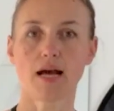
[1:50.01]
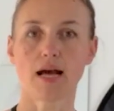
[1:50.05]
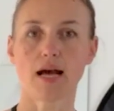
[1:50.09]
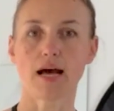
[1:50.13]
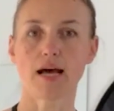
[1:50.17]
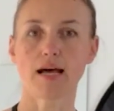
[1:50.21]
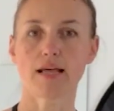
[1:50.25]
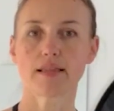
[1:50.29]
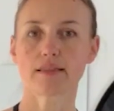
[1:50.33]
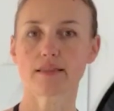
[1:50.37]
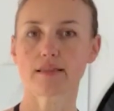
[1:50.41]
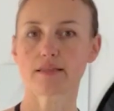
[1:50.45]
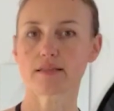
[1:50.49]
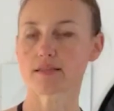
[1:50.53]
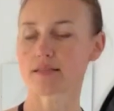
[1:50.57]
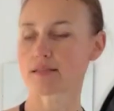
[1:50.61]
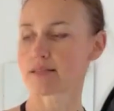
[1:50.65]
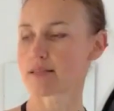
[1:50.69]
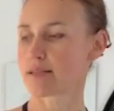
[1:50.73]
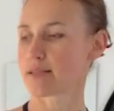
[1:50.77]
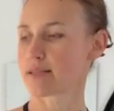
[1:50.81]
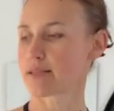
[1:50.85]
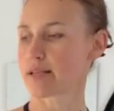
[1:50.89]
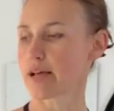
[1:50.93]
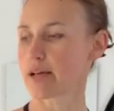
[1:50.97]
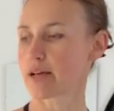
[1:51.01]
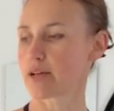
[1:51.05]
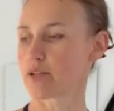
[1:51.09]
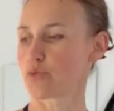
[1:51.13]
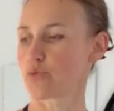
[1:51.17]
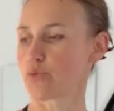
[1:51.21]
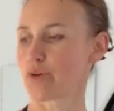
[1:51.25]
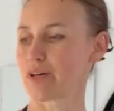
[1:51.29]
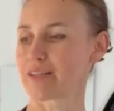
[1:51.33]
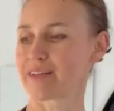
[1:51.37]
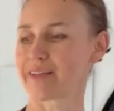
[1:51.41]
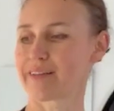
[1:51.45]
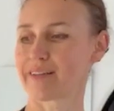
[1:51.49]
And this is the second
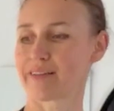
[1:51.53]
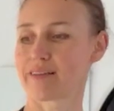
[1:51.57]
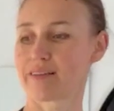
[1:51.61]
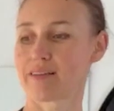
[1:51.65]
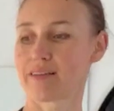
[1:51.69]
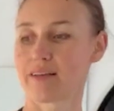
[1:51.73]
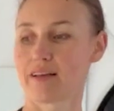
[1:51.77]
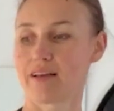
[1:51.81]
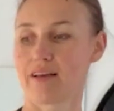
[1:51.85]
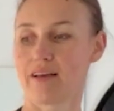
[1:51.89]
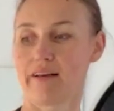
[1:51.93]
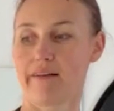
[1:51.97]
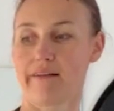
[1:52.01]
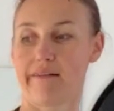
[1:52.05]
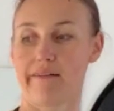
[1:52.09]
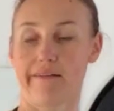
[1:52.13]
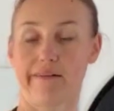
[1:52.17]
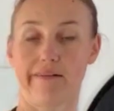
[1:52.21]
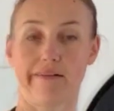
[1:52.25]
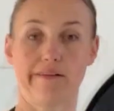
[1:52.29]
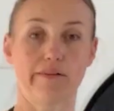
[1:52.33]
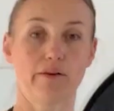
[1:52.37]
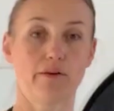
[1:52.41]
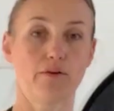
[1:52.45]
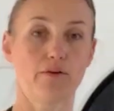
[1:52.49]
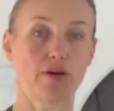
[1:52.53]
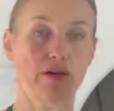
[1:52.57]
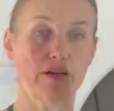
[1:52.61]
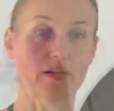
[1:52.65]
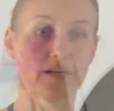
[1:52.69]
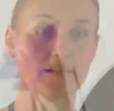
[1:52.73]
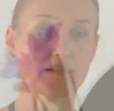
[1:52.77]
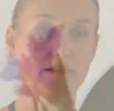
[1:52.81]
one, and I don't know, I